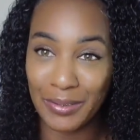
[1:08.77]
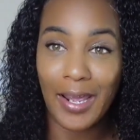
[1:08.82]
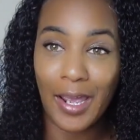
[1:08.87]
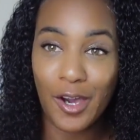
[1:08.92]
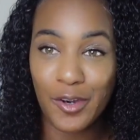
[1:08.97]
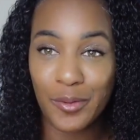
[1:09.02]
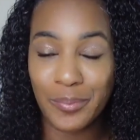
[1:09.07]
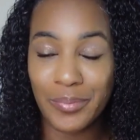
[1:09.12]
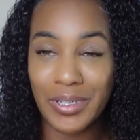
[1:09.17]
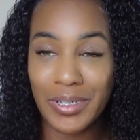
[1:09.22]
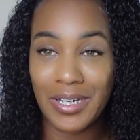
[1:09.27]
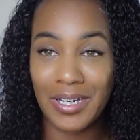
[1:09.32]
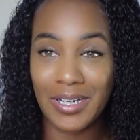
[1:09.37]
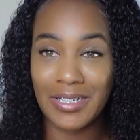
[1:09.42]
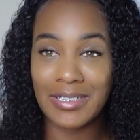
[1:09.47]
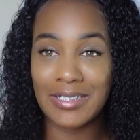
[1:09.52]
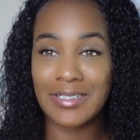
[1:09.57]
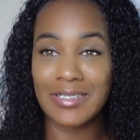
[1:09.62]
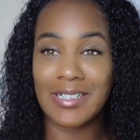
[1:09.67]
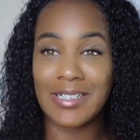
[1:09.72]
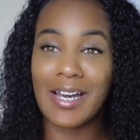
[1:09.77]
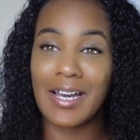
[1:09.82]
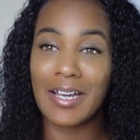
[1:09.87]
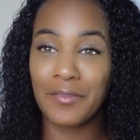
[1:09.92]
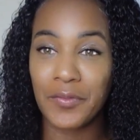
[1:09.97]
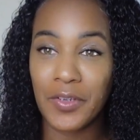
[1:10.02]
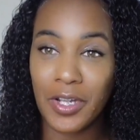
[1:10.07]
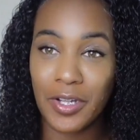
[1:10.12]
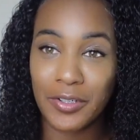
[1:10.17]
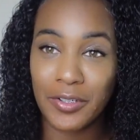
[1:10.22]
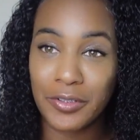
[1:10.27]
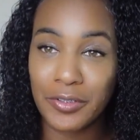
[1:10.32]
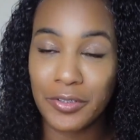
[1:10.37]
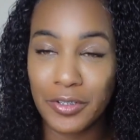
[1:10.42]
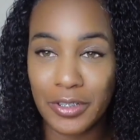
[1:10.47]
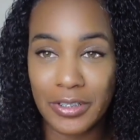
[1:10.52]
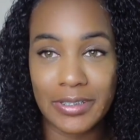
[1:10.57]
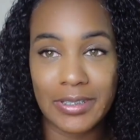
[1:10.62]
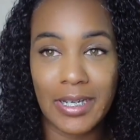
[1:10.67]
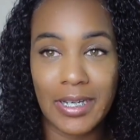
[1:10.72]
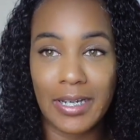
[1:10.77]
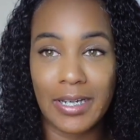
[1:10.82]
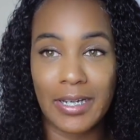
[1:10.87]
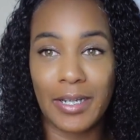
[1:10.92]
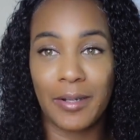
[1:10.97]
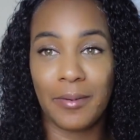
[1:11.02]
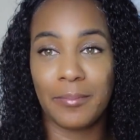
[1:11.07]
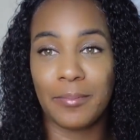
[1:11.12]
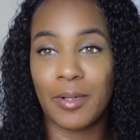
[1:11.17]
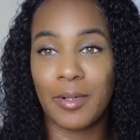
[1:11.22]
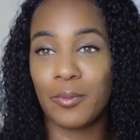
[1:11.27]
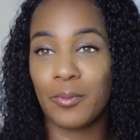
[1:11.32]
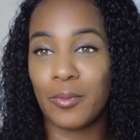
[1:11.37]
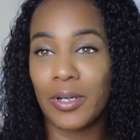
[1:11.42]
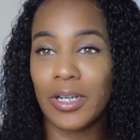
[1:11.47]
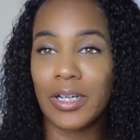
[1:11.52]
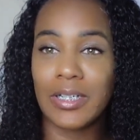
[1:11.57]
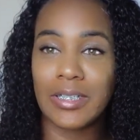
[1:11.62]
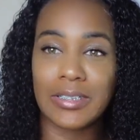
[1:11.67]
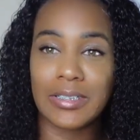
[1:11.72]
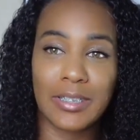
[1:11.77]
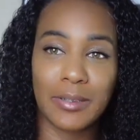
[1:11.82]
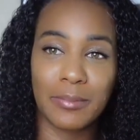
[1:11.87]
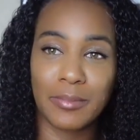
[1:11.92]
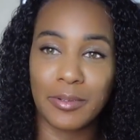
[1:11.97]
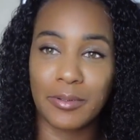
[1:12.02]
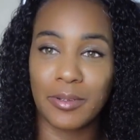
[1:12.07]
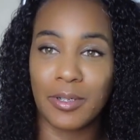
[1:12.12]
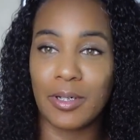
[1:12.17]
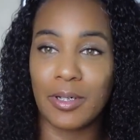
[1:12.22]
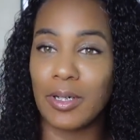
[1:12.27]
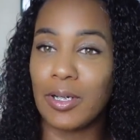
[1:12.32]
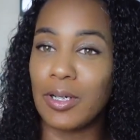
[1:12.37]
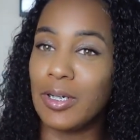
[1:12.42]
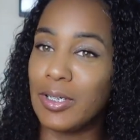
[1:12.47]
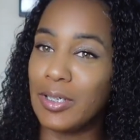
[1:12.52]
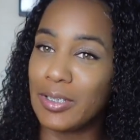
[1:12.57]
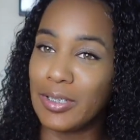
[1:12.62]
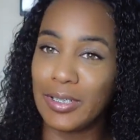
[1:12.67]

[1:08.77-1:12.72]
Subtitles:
Now, because I value your time, we're gonna skip through all